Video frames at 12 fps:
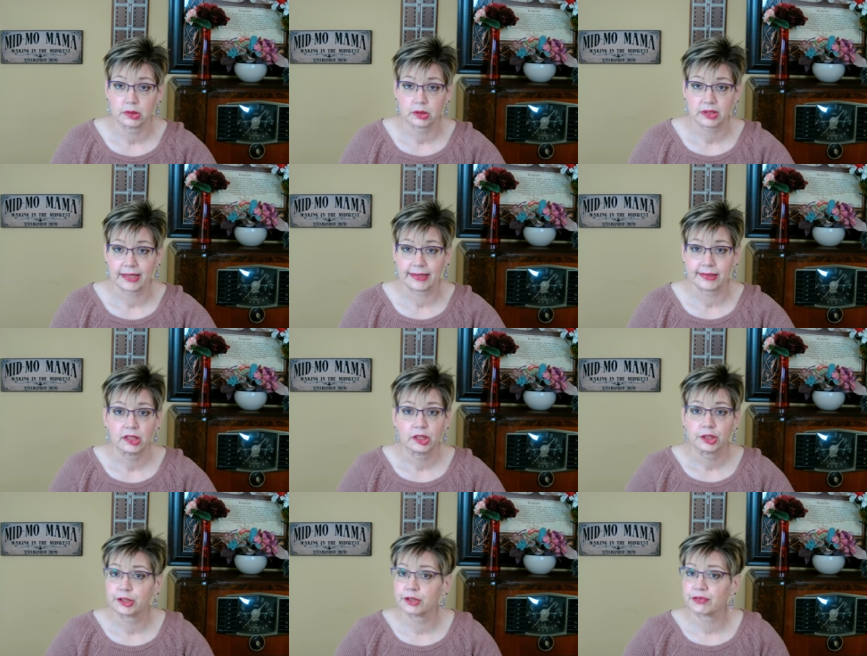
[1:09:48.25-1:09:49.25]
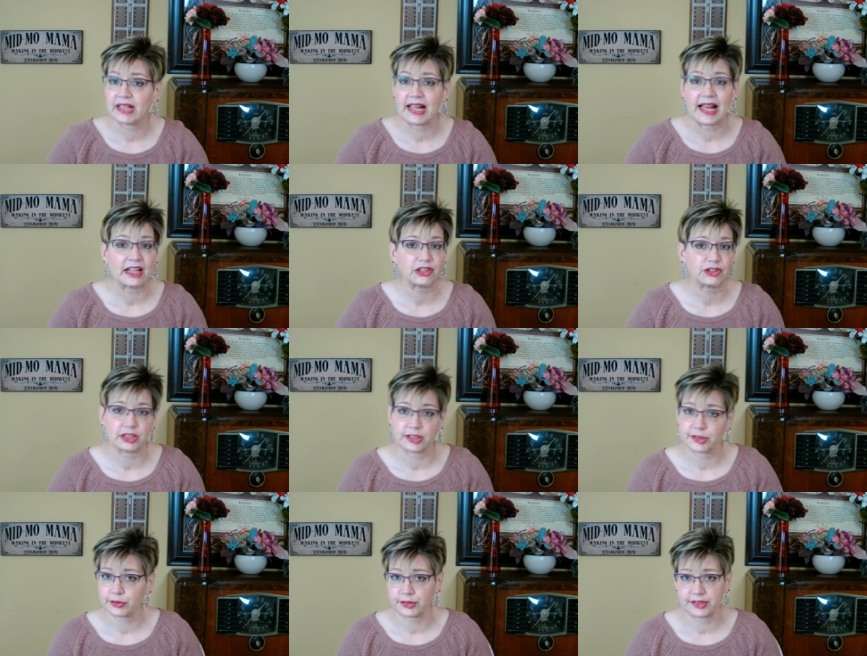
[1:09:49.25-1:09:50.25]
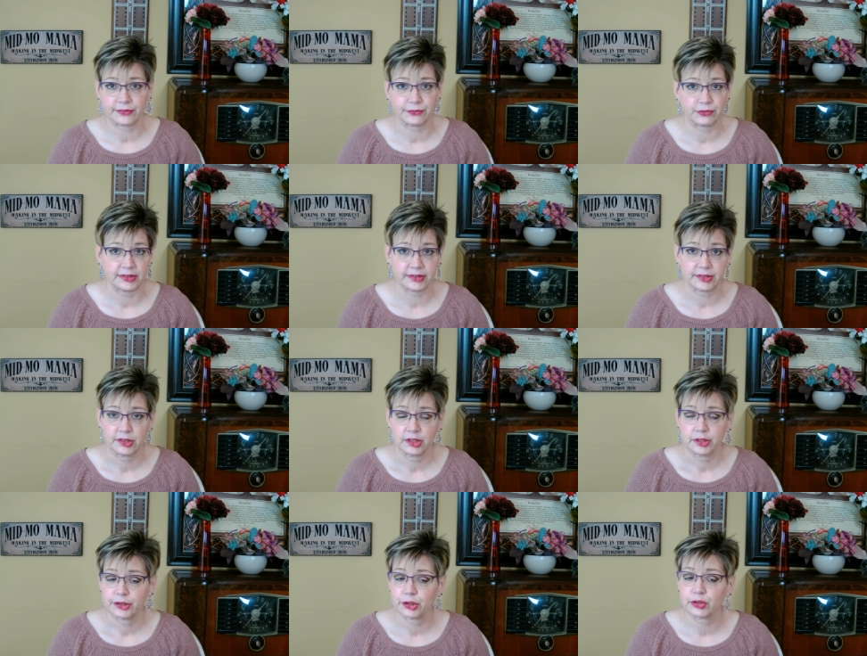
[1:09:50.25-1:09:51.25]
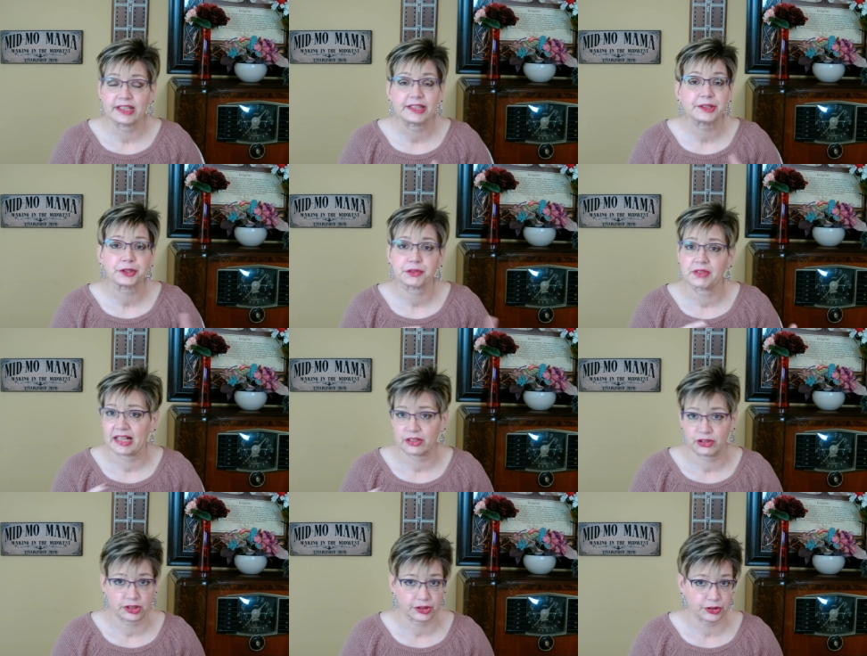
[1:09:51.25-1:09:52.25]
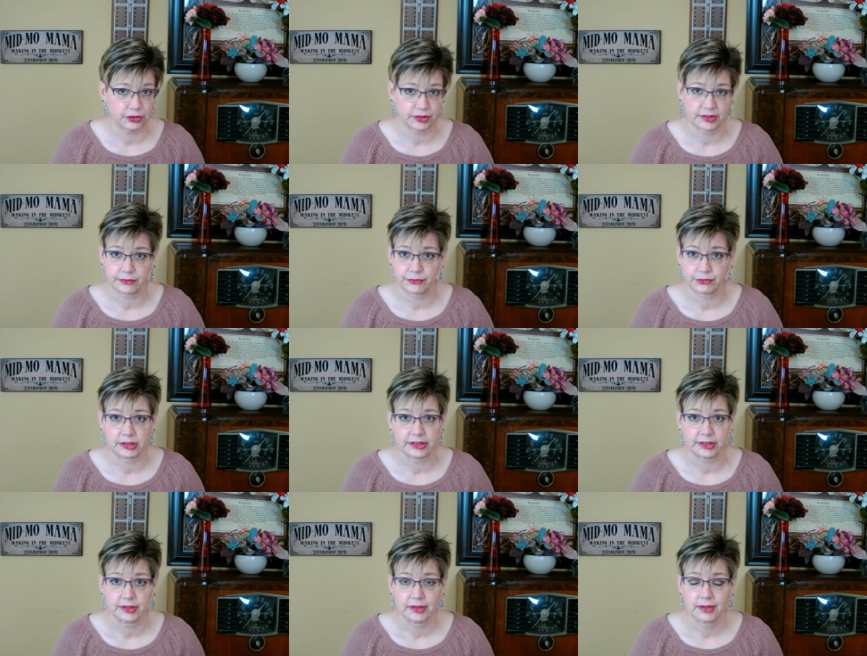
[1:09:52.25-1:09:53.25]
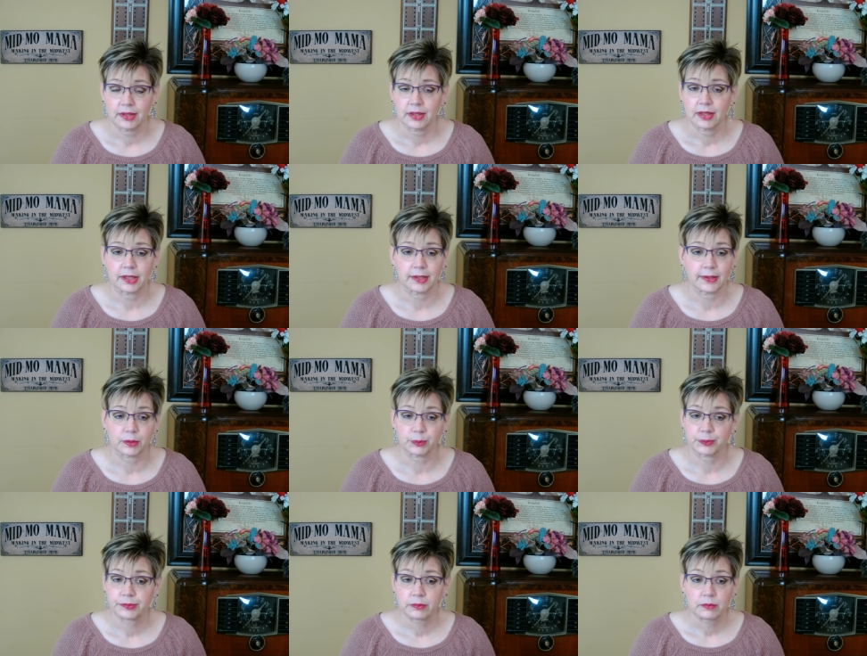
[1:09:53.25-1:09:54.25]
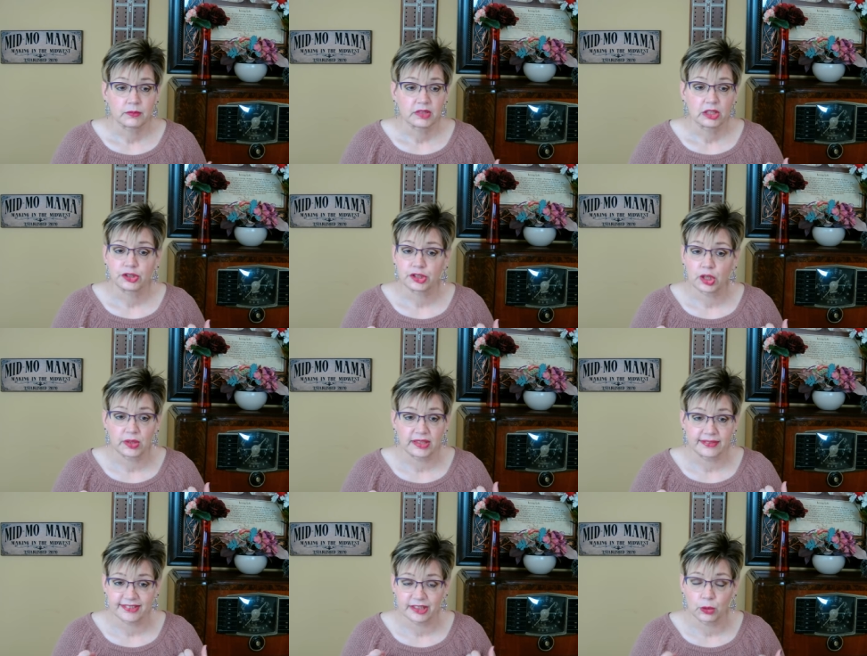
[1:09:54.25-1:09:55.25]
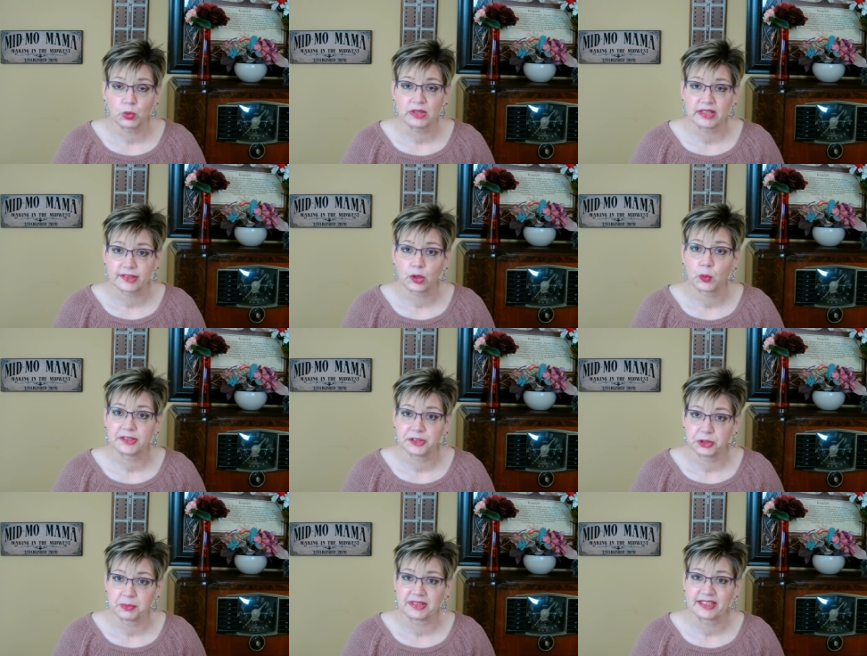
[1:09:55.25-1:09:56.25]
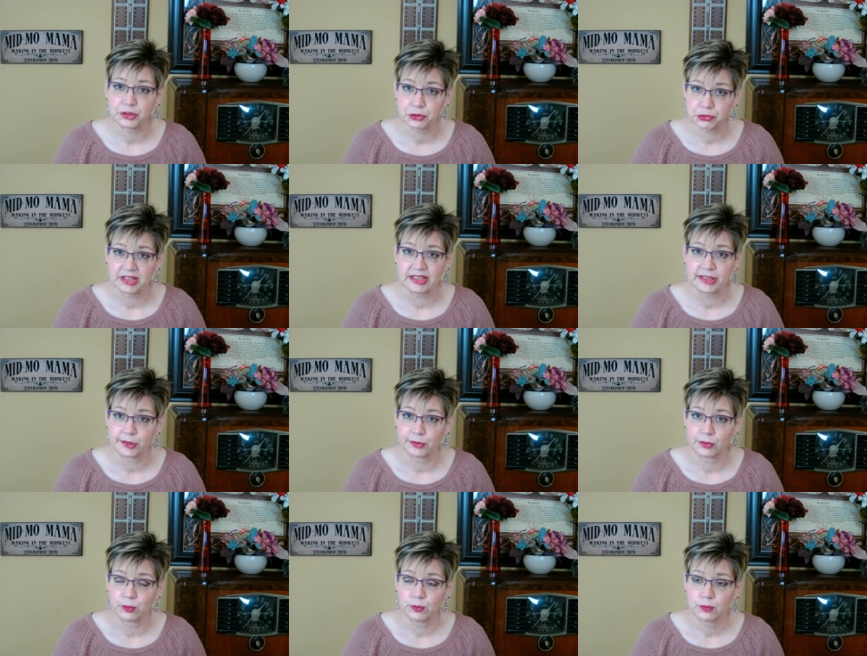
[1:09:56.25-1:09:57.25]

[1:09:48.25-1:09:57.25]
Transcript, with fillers: Okay, your reactions are different. Your interactions are different. Um, so if someone is going to mistreat you,